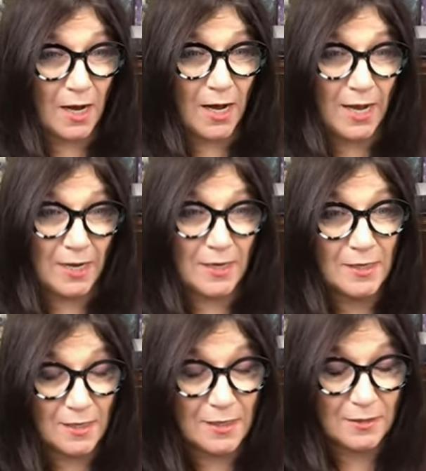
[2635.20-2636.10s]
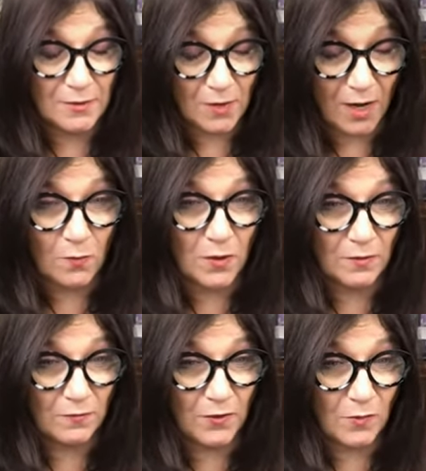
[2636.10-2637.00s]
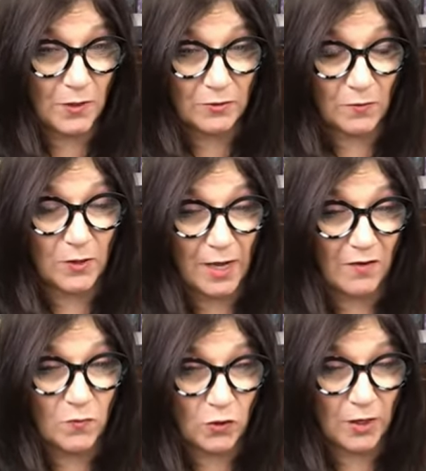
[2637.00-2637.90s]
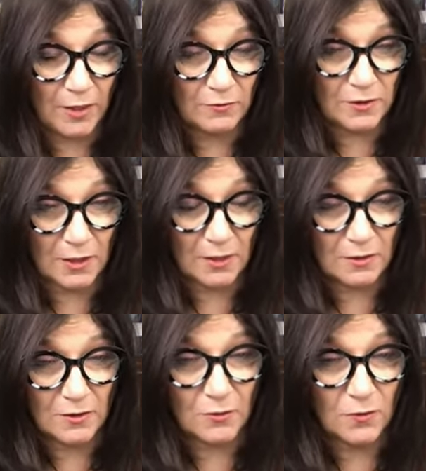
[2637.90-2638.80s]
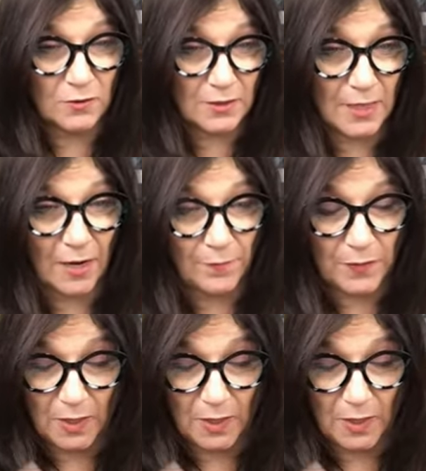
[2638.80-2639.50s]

i i want to feel better i want to have more energy so there's that